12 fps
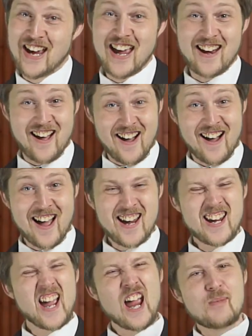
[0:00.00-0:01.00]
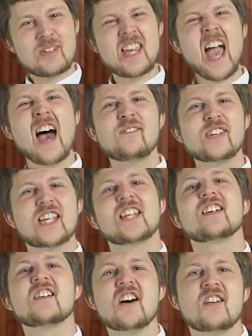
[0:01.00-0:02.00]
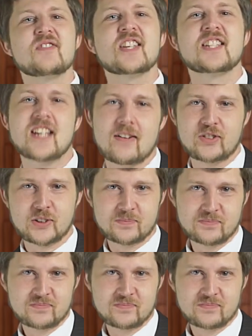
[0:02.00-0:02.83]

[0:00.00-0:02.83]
and I am the advocate of the devil.